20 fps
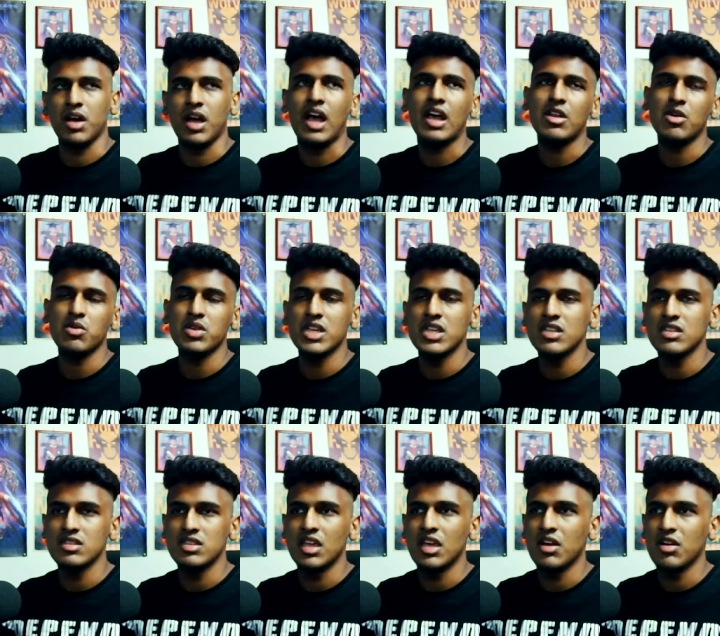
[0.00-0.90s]
But I know
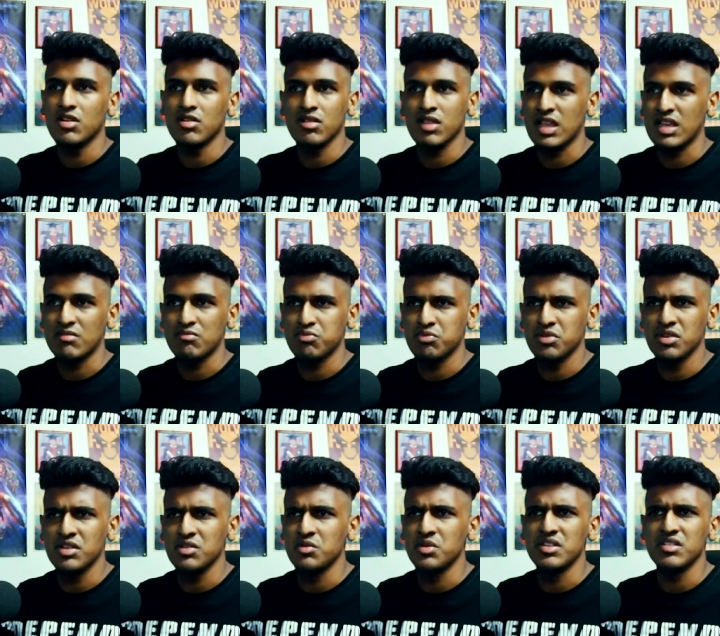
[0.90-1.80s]
he's there like
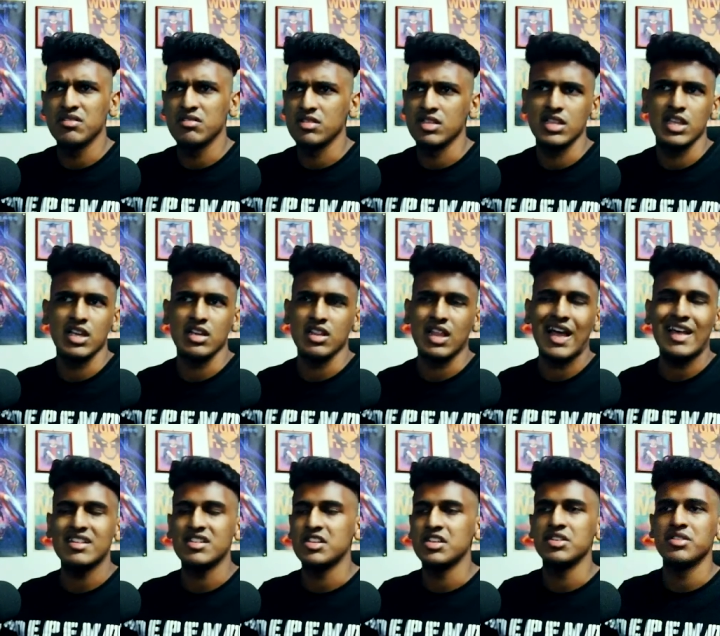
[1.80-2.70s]
pretty recently, like
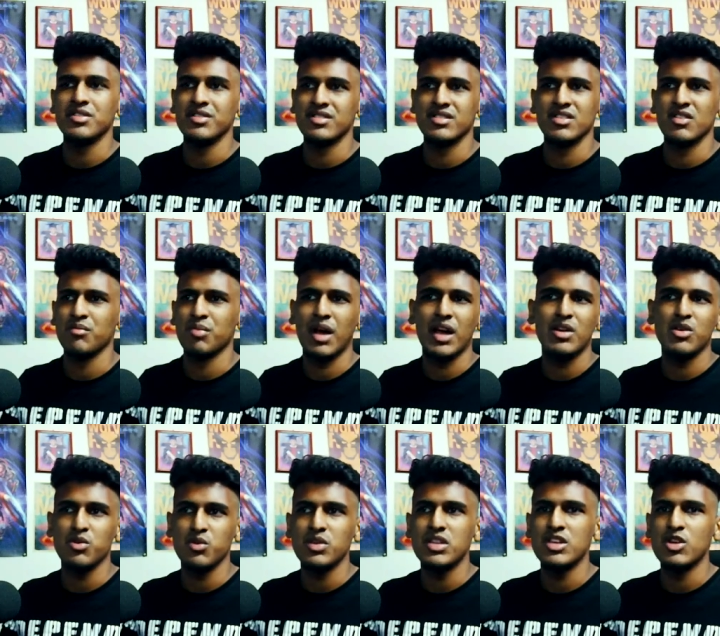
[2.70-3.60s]
last year or stuff. I
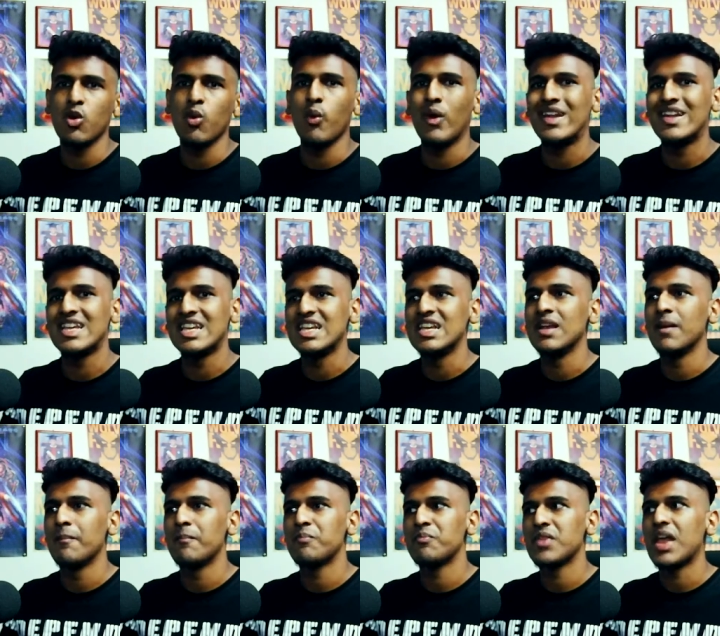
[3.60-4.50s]
don't really know when
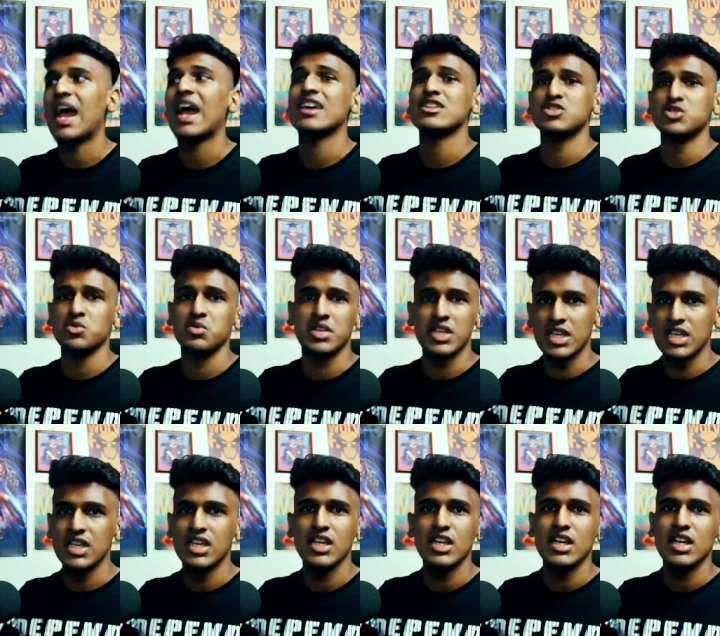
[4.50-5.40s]
he
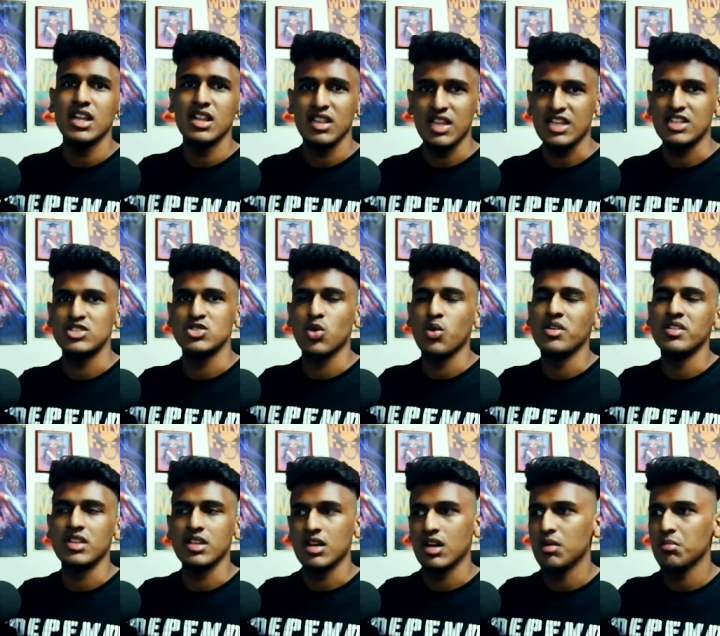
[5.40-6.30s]
actually like
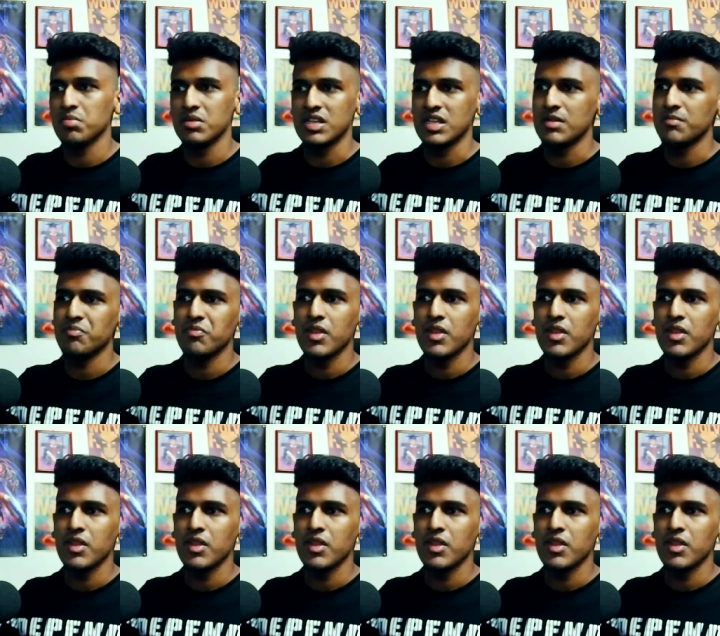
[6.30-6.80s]
joined the company.